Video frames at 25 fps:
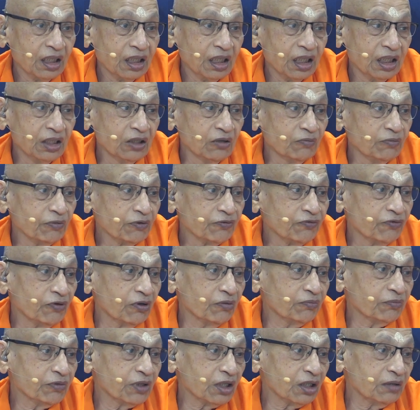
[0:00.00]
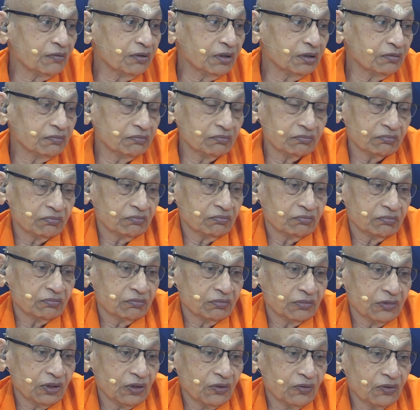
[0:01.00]
And you perform karma,
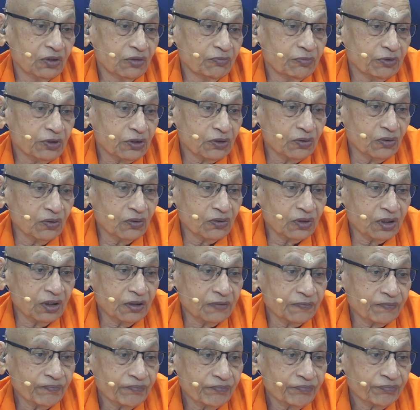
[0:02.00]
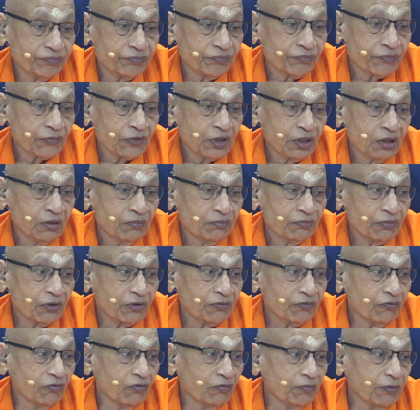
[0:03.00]
then only pitru loka.
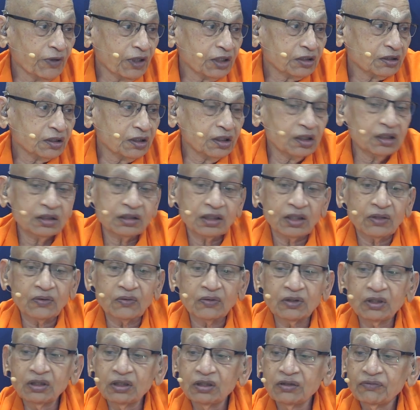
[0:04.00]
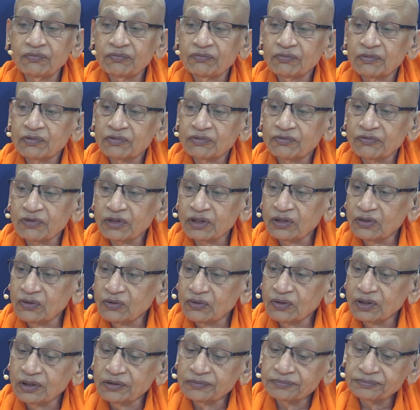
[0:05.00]
Perform upasana, then only
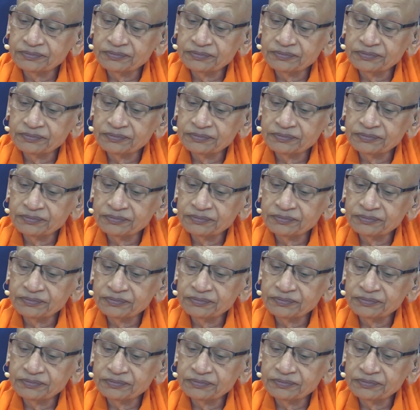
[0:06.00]
svargaloka.